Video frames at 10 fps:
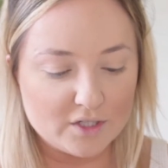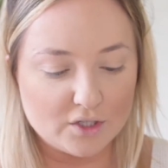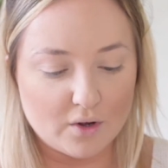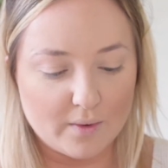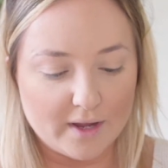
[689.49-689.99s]
to
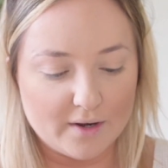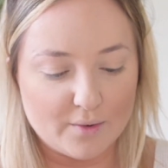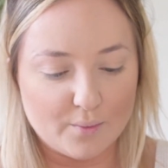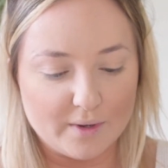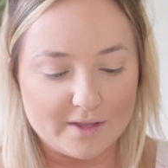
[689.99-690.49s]
go in
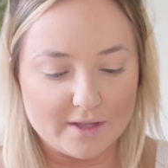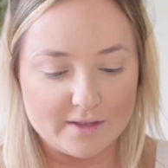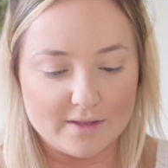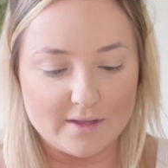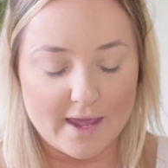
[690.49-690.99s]
with
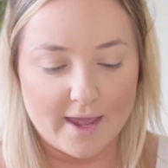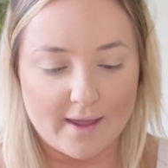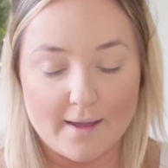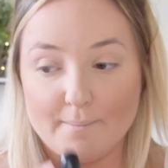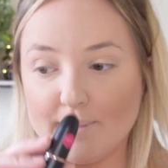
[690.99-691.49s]

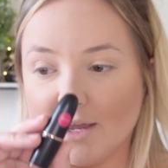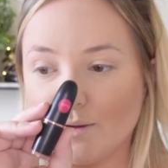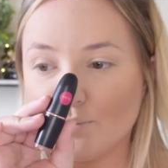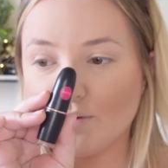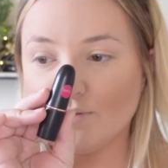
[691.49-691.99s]
a
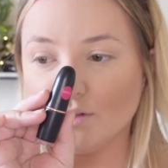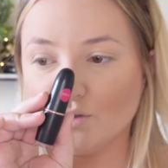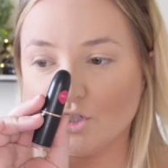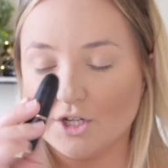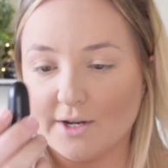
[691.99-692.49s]
Makeup
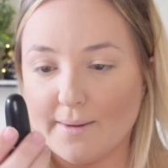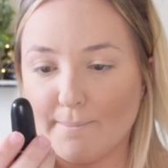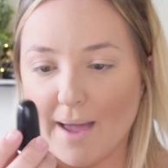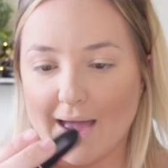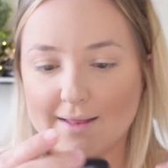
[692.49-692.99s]
Revolution
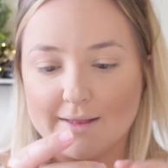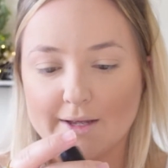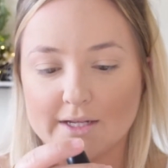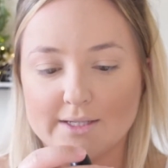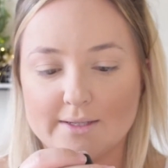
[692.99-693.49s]
matte
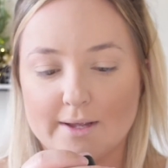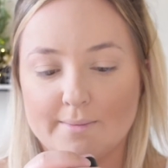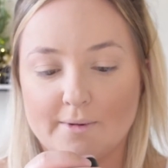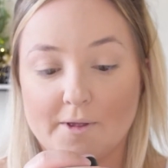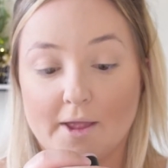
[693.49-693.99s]
lipstick,
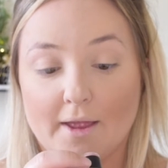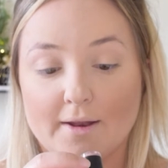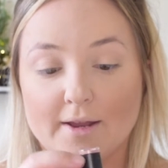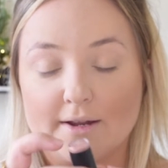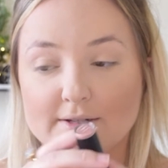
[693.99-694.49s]
and
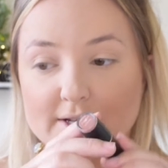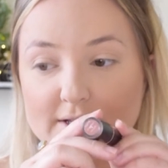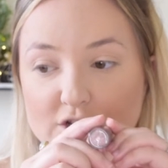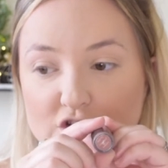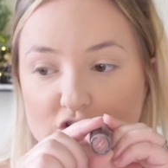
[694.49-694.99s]
it is in
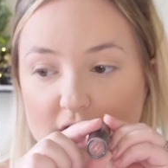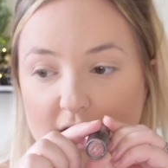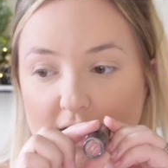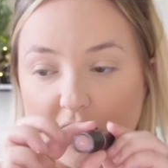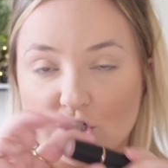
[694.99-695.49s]
the
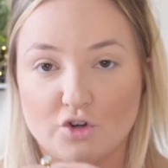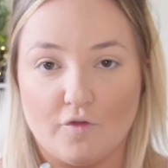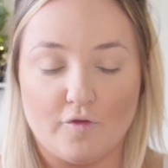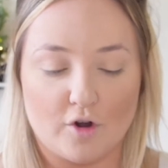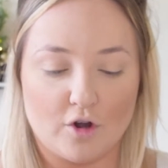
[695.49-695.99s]
shade
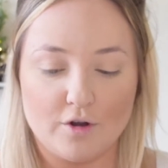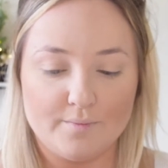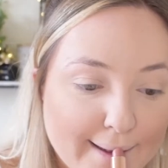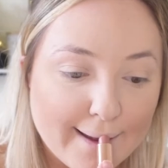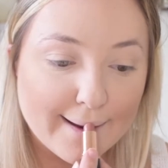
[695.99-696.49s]
Chauffeur.
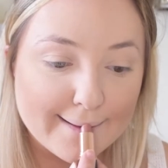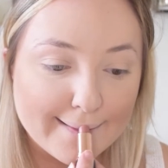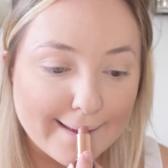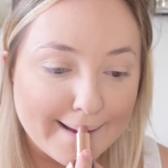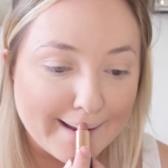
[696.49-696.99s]
I kind of
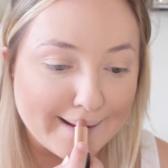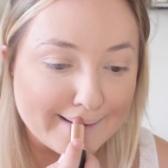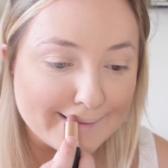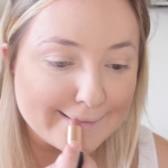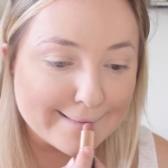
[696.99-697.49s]
like
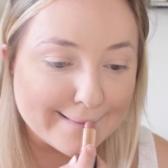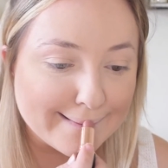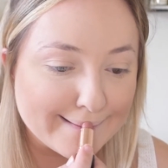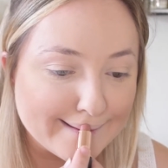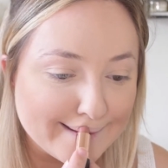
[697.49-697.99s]
to
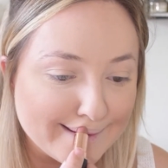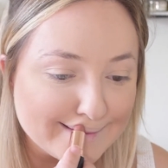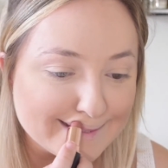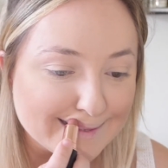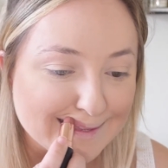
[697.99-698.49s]
just
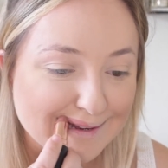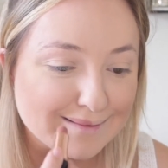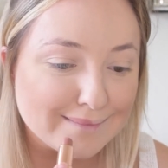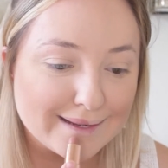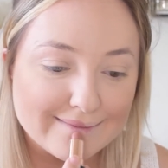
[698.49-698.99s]
use a little
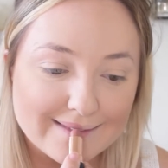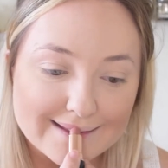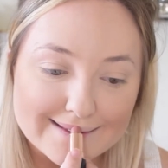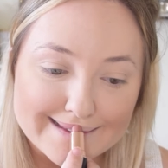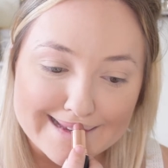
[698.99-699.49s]
bit of
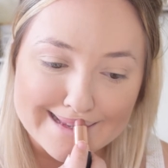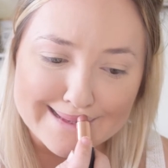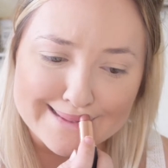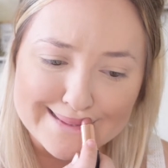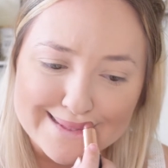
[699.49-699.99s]
this
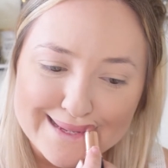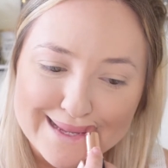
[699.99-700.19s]
because